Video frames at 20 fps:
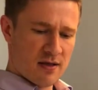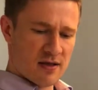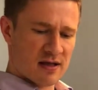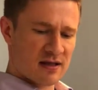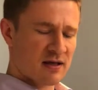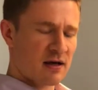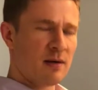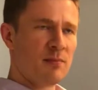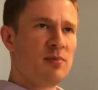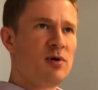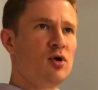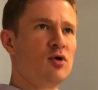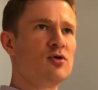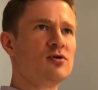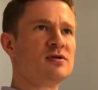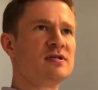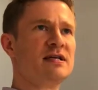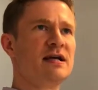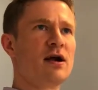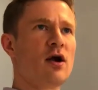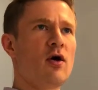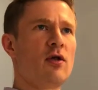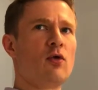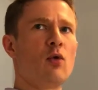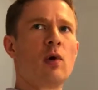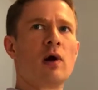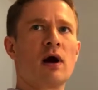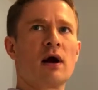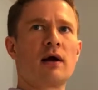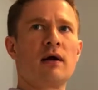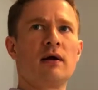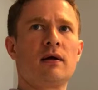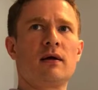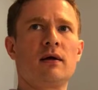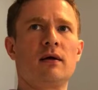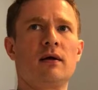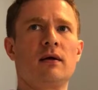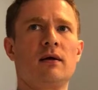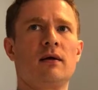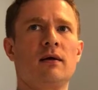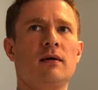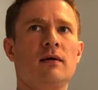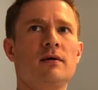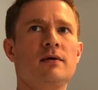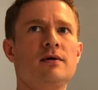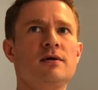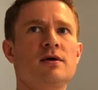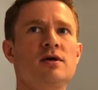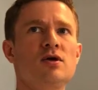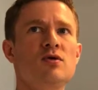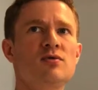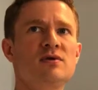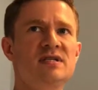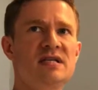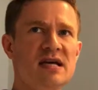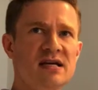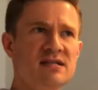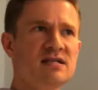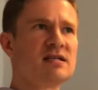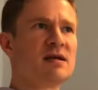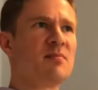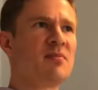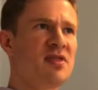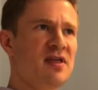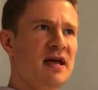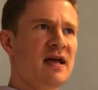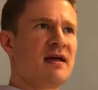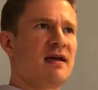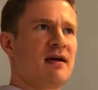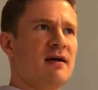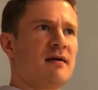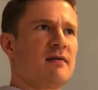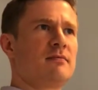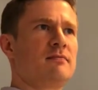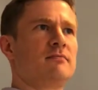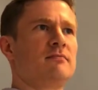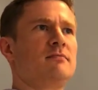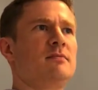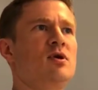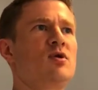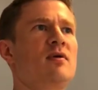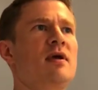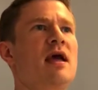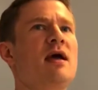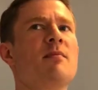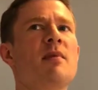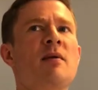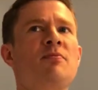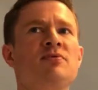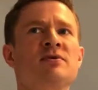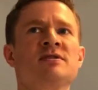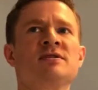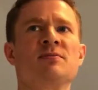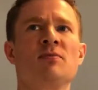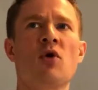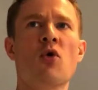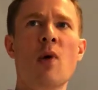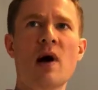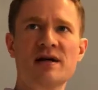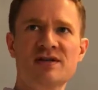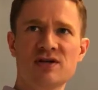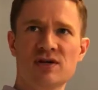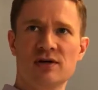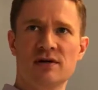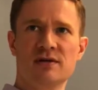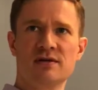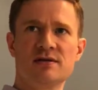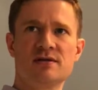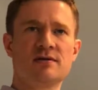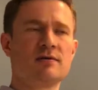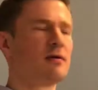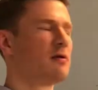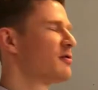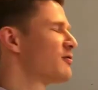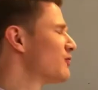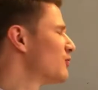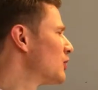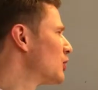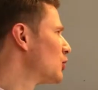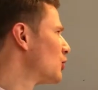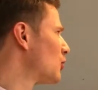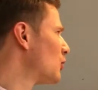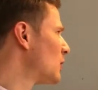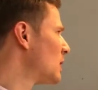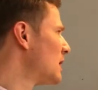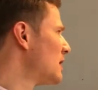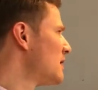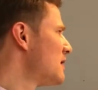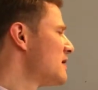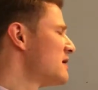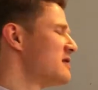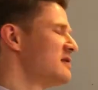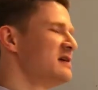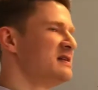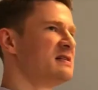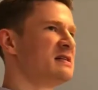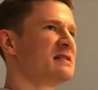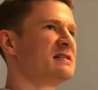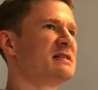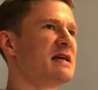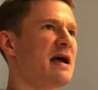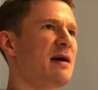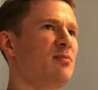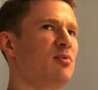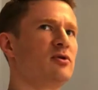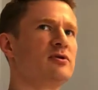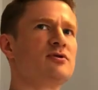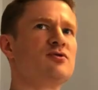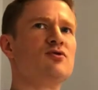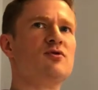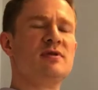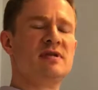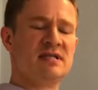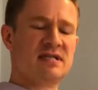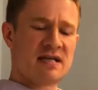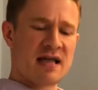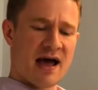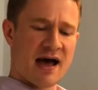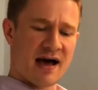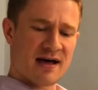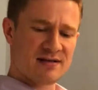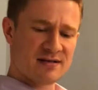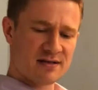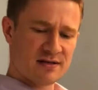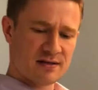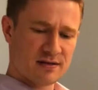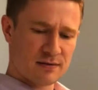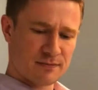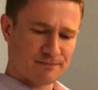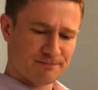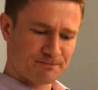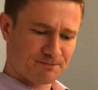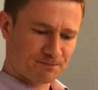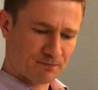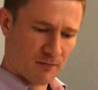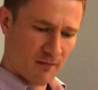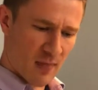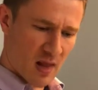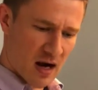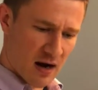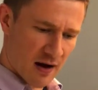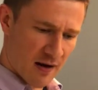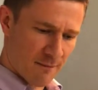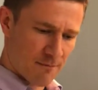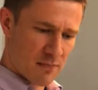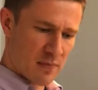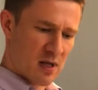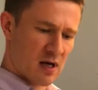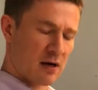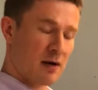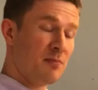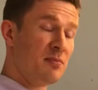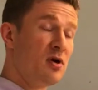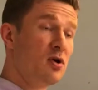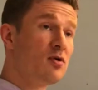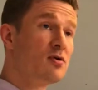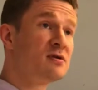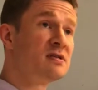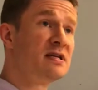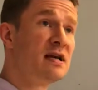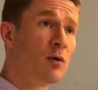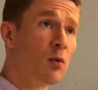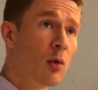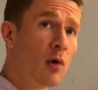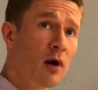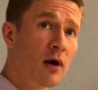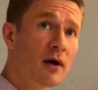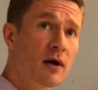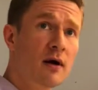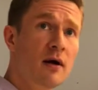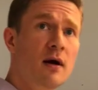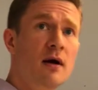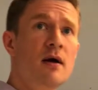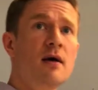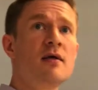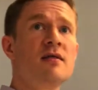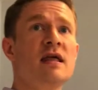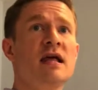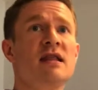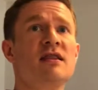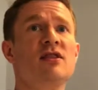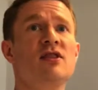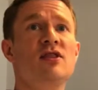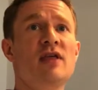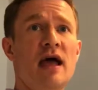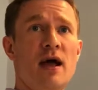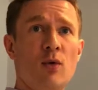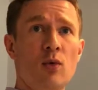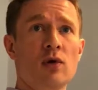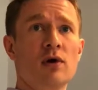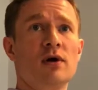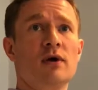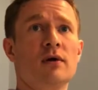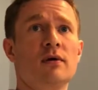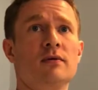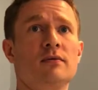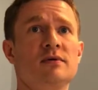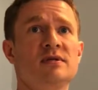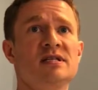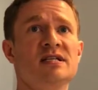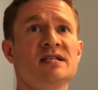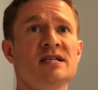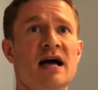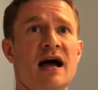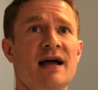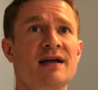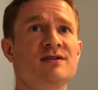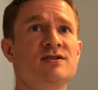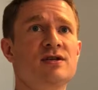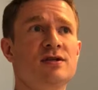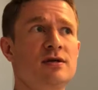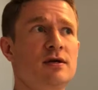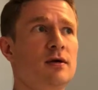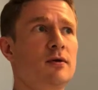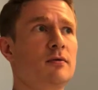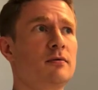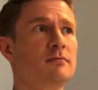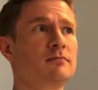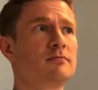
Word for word: that the computers did all the work. You did some thinking. You came up with some questions through these examples, through these tasks. Um, the computers did work that they were designed to do,